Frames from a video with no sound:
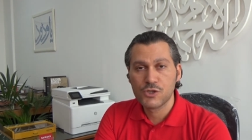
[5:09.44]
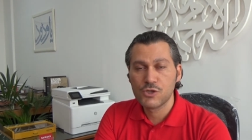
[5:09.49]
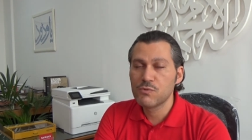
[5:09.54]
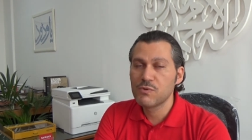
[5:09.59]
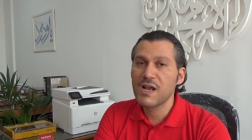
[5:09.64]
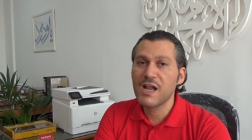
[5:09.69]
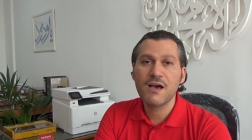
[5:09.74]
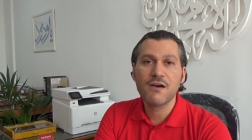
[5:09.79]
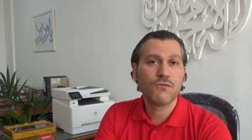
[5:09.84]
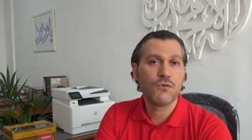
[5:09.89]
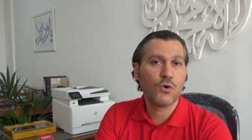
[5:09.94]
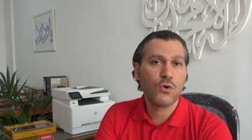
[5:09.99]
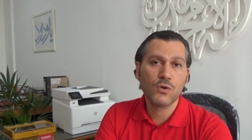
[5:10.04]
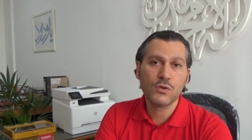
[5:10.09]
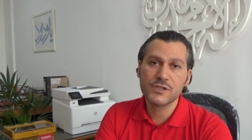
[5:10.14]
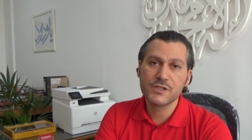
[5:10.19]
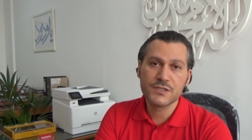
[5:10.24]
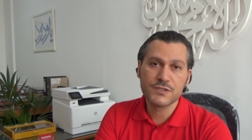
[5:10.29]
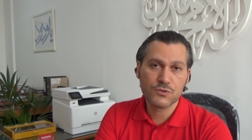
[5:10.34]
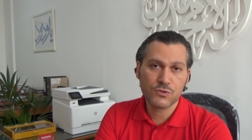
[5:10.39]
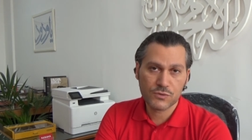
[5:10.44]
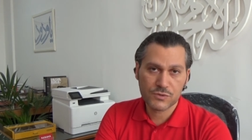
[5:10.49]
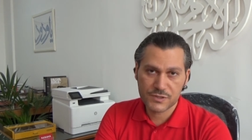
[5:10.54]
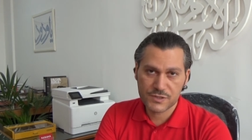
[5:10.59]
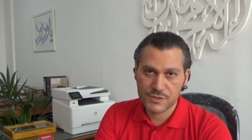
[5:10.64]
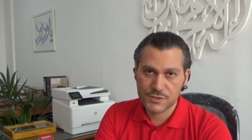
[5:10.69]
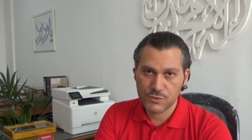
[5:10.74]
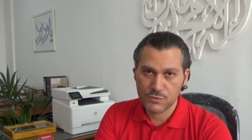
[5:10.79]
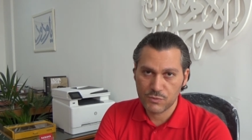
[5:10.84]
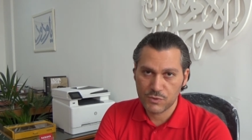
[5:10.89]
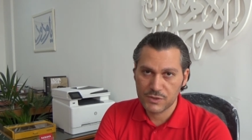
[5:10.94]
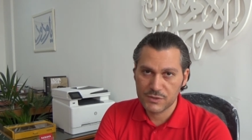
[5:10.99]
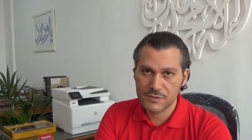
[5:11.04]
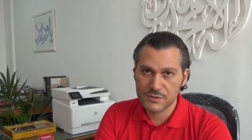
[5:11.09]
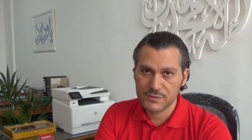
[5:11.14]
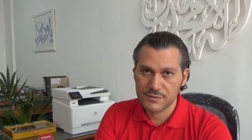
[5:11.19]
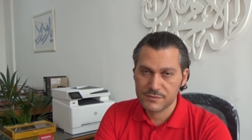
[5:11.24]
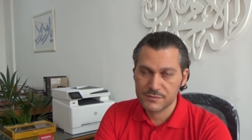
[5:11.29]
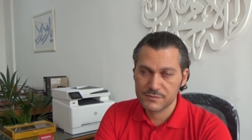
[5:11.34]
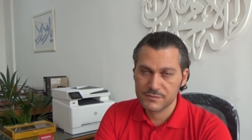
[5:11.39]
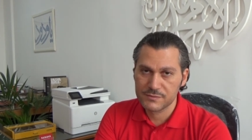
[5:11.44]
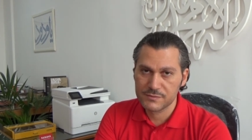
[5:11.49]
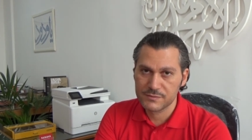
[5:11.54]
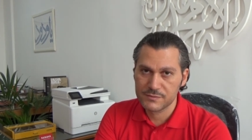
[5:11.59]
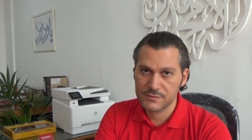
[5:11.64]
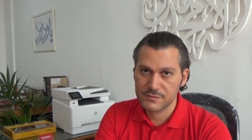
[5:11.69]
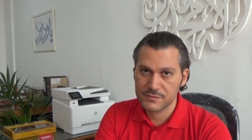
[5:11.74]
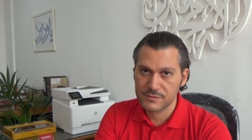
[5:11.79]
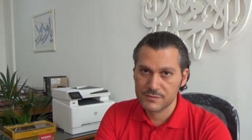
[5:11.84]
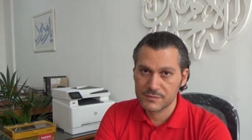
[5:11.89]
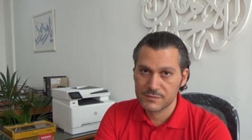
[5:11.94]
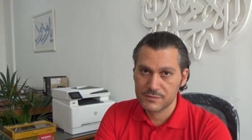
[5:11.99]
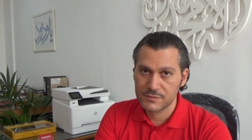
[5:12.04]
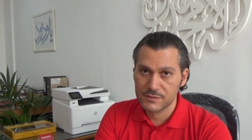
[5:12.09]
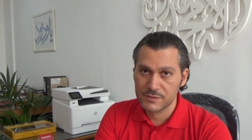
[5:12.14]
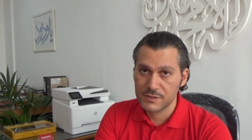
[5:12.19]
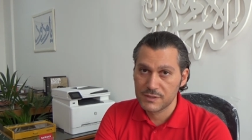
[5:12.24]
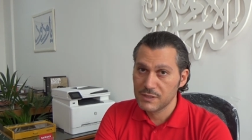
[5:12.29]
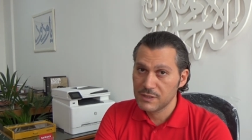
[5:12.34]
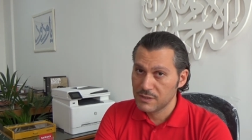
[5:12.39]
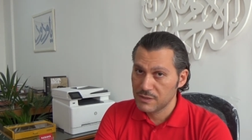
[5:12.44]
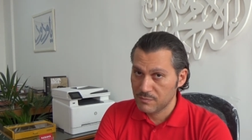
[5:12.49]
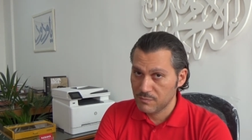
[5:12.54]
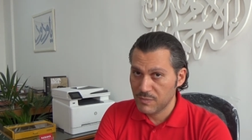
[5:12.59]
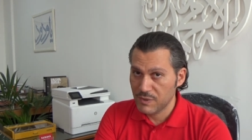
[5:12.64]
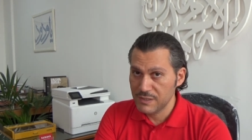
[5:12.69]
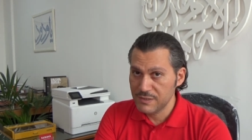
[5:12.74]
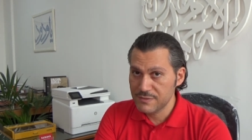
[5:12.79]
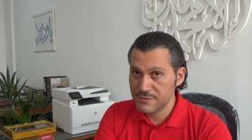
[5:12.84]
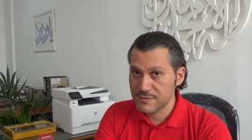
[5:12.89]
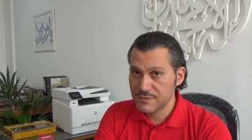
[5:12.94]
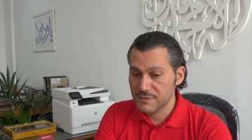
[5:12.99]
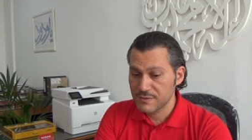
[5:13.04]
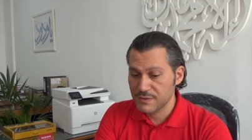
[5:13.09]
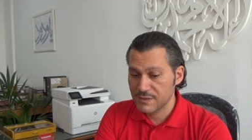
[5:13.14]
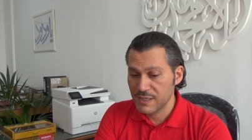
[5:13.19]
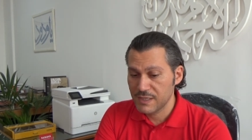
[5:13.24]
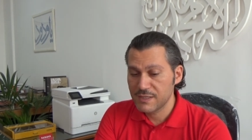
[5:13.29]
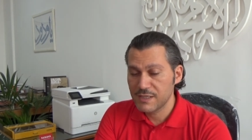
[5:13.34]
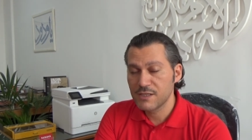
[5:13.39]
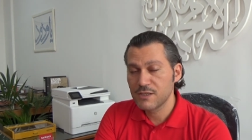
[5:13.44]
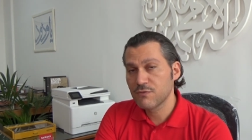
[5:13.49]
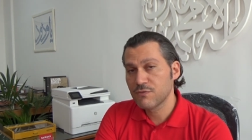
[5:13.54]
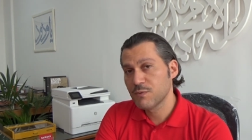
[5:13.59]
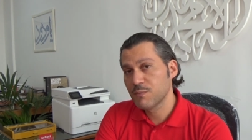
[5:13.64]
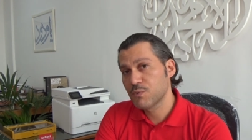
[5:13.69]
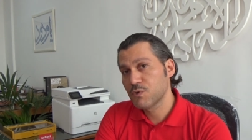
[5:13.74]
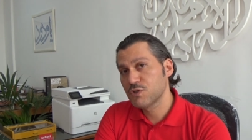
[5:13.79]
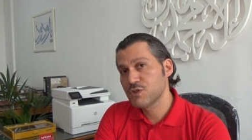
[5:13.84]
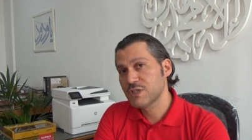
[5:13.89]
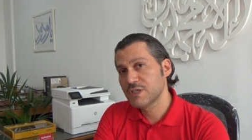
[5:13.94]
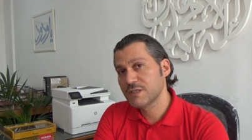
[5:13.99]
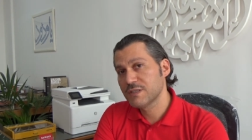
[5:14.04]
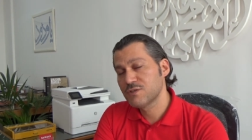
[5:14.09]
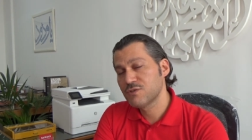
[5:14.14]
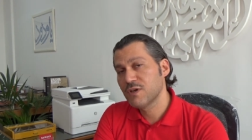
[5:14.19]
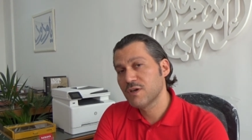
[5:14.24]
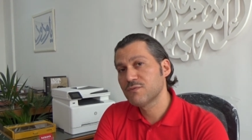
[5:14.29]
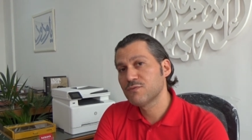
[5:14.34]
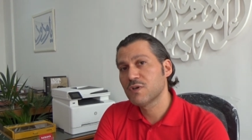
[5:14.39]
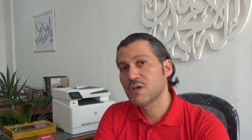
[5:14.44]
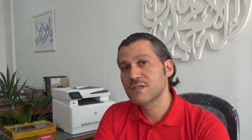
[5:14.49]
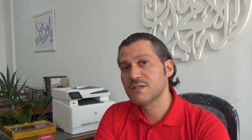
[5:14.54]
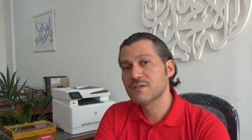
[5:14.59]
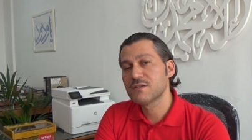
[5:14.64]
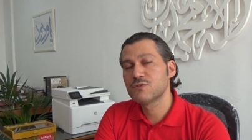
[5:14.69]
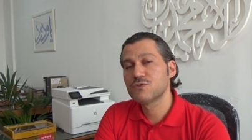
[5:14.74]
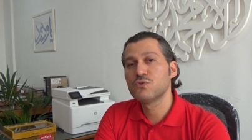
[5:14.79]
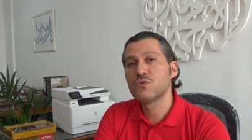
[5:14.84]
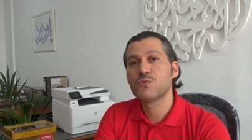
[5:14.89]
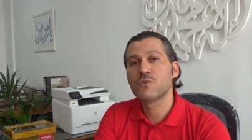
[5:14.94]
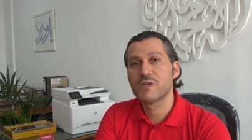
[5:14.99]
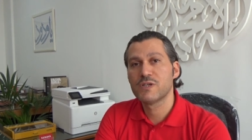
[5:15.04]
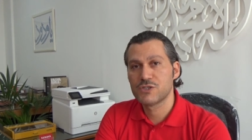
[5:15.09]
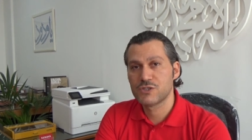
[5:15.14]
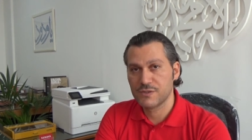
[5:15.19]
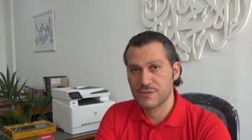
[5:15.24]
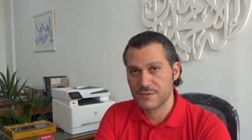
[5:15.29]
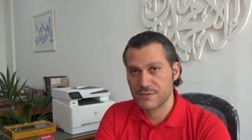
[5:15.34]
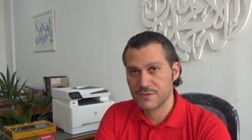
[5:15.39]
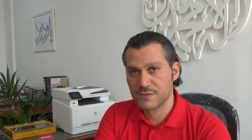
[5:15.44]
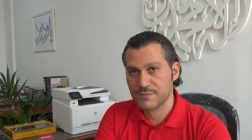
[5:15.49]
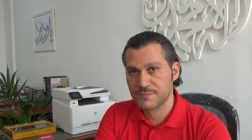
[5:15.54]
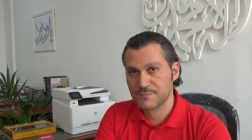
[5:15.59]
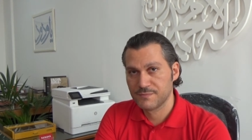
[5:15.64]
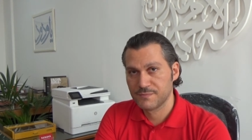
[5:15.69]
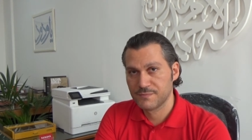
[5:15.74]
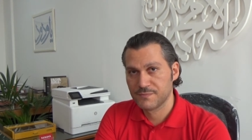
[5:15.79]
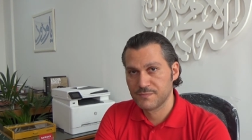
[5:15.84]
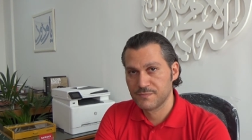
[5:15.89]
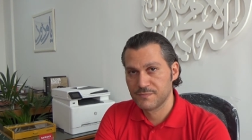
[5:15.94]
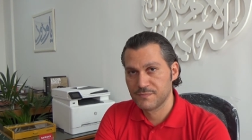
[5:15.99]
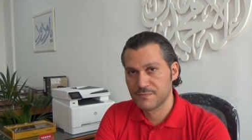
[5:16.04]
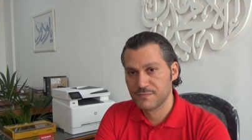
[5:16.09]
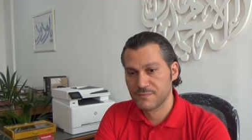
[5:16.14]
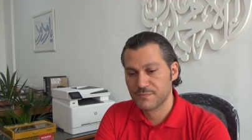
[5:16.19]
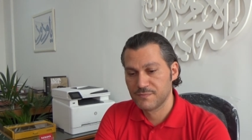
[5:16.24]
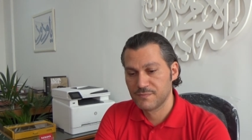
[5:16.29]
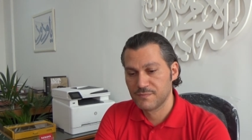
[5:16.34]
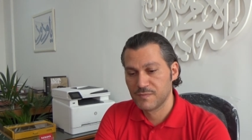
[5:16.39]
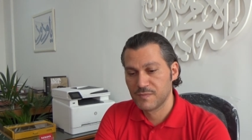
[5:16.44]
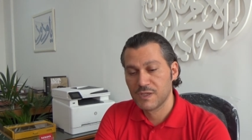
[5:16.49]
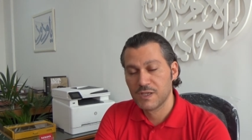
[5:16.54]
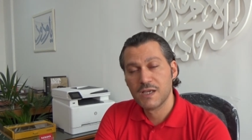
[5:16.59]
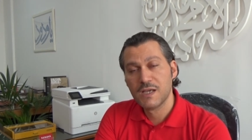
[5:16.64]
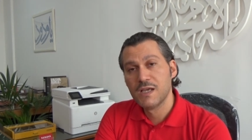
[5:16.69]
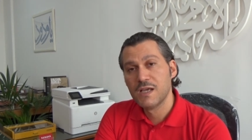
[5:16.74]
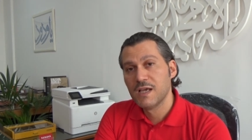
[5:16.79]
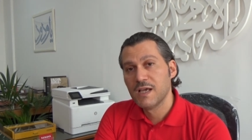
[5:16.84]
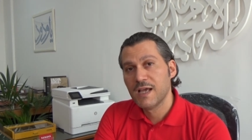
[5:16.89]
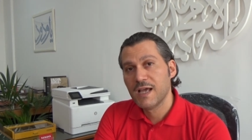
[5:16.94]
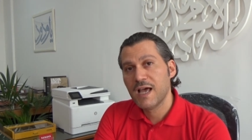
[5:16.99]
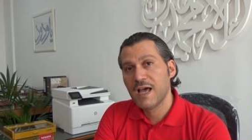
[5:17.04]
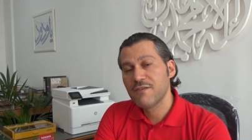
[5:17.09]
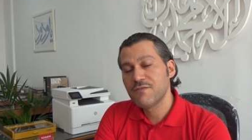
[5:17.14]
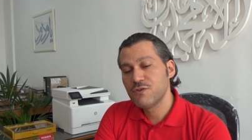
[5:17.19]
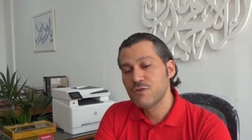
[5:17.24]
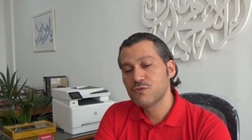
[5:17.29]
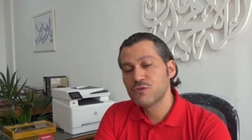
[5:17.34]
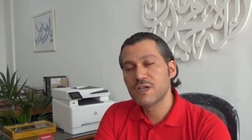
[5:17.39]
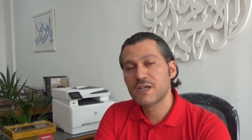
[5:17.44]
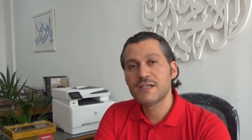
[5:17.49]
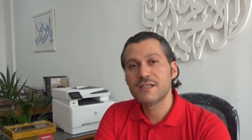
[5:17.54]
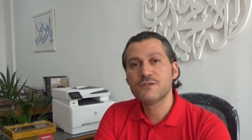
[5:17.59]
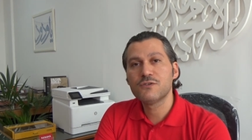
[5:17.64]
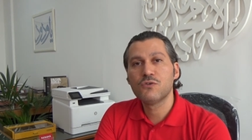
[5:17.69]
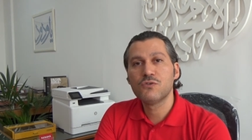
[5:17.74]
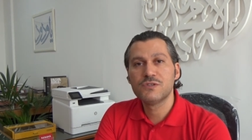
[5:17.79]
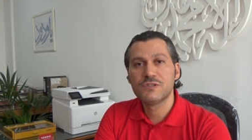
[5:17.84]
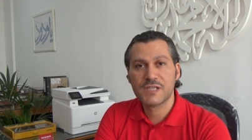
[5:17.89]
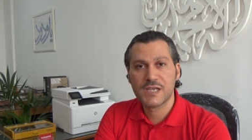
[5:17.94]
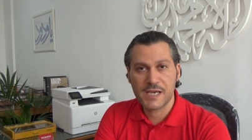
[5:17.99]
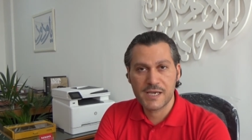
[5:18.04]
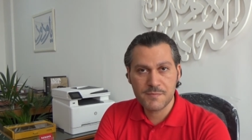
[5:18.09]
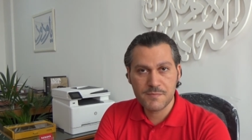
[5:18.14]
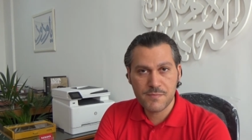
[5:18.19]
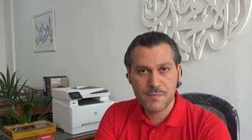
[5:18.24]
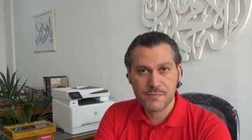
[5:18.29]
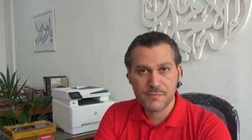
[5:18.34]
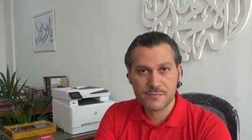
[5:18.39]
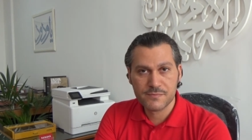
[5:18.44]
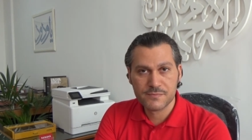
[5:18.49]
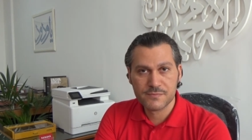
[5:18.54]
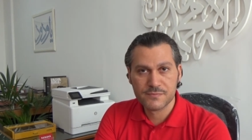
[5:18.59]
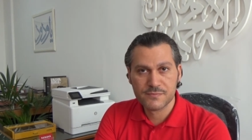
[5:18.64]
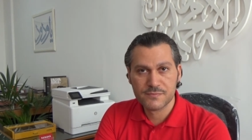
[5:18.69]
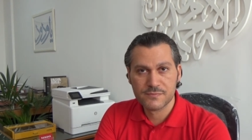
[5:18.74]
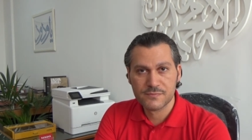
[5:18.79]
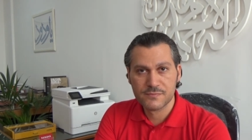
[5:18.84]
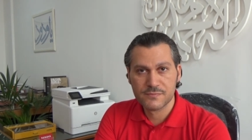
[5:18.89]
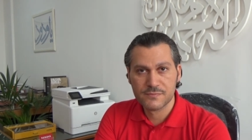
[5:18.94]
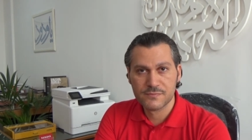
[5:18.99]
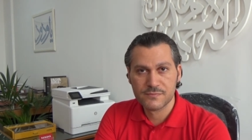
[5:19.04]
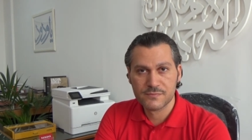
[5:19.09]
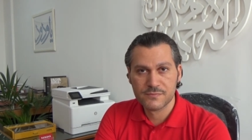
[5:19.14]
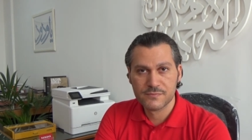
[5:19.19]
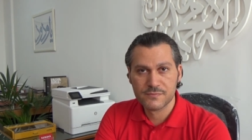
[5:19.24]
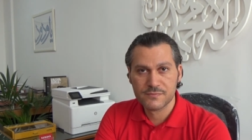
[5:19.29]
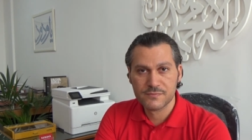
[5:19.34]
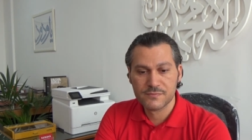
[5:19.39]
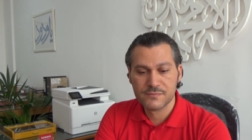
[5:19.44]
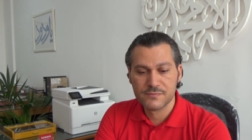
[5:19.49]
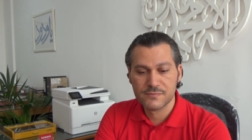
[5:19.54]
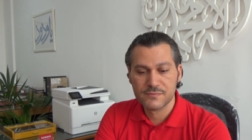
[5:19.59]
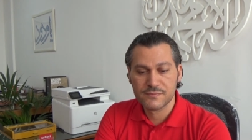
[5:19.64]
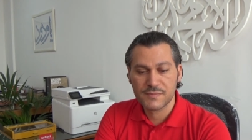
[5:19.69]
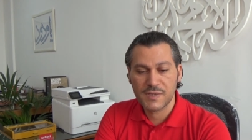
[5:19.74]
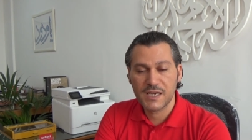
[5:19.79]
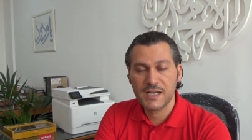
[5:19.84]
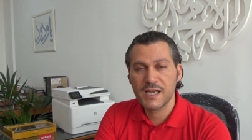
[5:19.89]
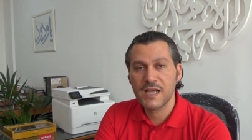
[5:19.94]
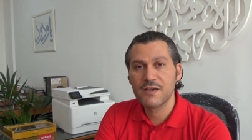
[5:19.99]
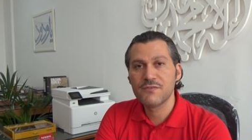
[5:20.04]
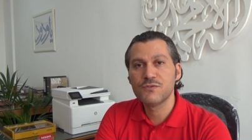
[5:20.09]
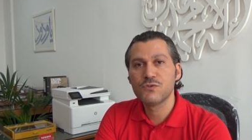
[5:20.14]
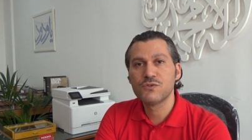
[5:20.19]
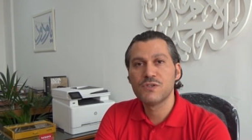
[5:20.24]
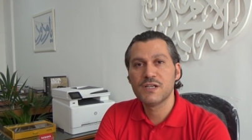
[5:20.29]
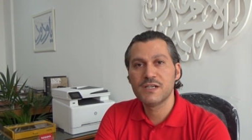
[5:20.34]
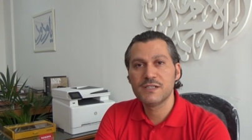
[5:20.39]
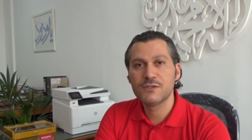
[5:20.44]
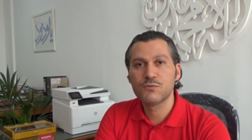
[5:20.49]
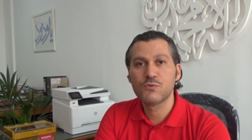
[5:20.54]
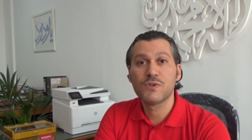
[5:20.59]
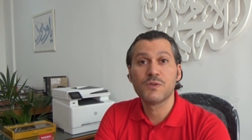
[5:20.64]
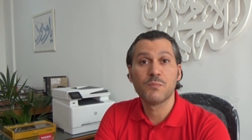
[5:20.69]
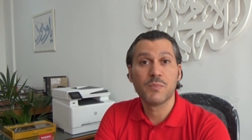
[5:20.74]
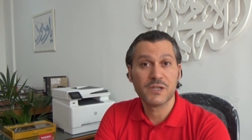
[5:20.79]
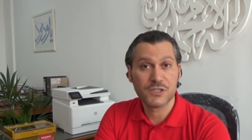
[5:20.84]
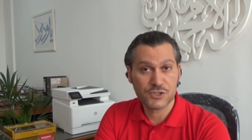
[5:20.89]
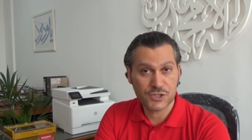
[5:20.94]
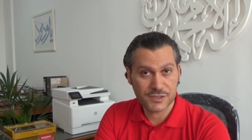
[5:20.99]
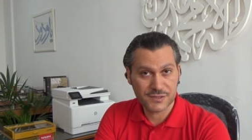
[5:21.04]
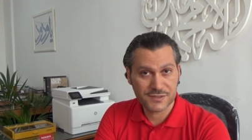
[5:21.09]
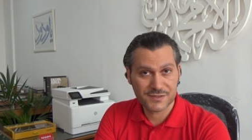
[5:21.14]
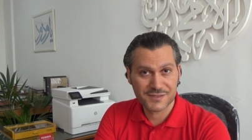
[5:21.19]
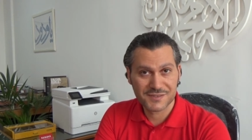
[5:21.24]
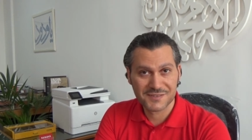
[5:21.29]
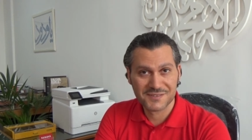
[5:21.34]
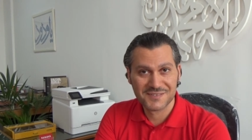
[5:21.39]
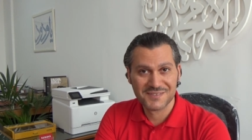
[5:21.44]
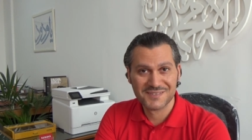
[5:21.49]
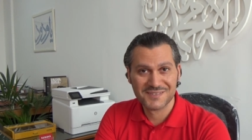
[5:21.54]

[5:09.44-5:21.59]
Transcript: You will have all the resources you want, but at the end of the project, you have to answer two questions. Have you done it on time? And have you done it with budget?